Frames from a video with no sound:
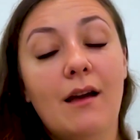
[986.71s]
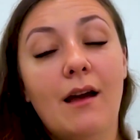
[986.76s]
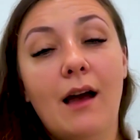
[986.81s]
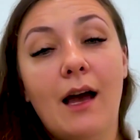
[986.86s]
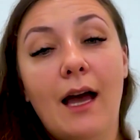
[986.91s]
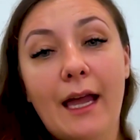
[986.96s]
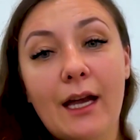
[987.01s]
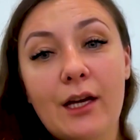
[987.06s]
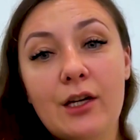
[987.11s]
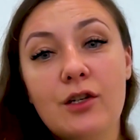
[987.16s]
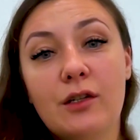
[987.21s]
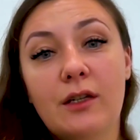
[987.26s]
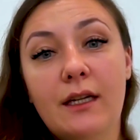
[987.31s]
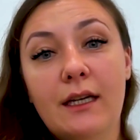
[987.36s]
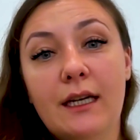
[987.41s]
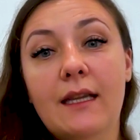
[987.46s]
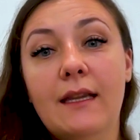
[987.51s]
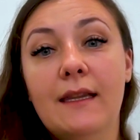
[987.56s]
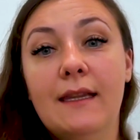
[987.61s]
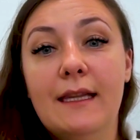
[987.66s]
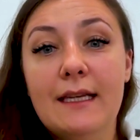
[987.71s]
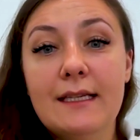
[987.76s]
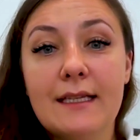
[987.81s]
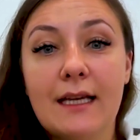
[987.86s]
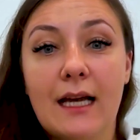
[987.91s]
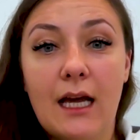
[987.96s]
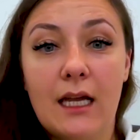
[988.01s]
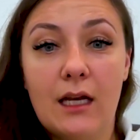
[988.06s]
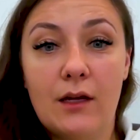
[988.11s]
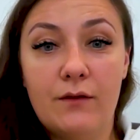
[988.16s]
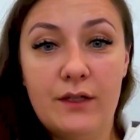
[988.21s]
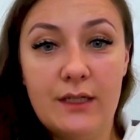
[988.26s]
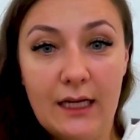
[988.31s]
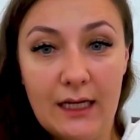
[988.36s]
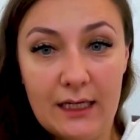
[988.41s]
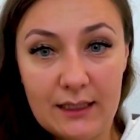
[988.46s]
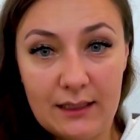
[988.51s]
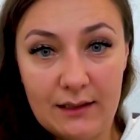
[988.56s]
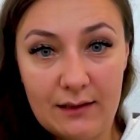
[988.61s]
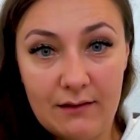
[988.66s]
I actually need this kind of
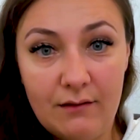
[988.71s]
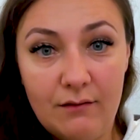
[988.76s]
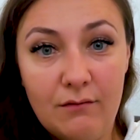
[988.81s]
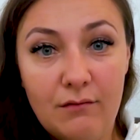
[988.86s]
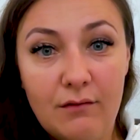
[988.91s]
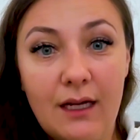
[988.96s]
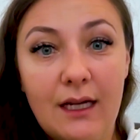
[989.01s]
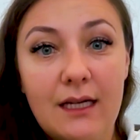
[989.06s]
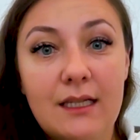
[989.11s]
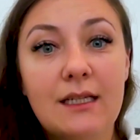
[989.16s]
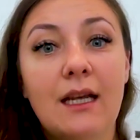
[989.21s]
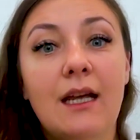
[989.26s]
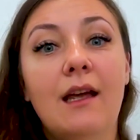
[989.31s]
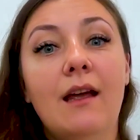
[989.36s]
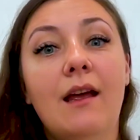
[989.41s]
data, right?